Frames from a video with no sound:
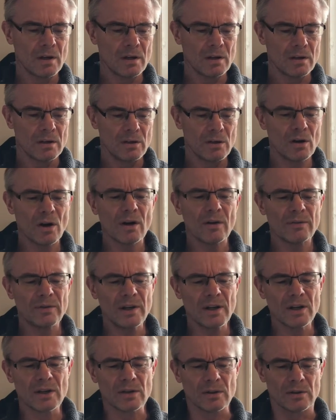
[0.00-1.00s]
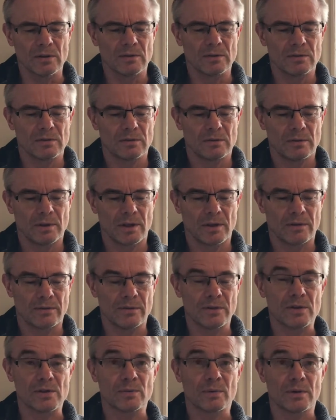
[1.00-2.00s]
"You got a vehicle?" were her
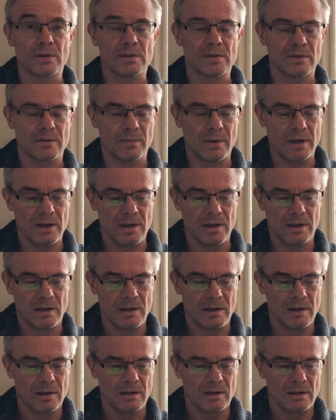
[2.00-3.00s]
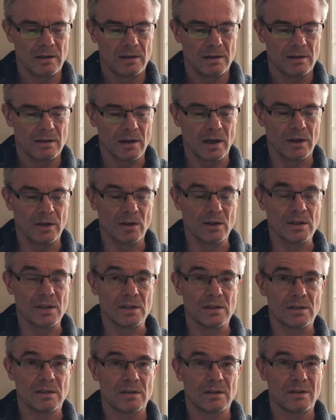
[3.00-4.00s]
first words to me. I
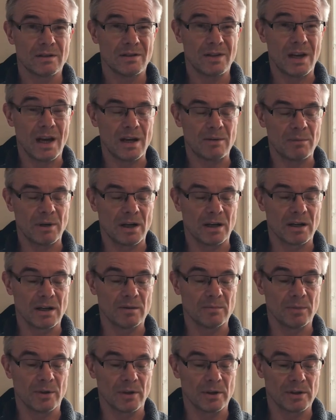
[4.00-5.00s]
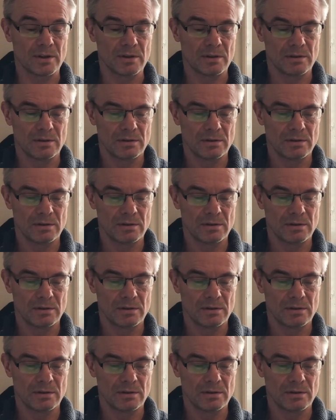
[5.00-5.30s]
nodded. She had me at gunpoint.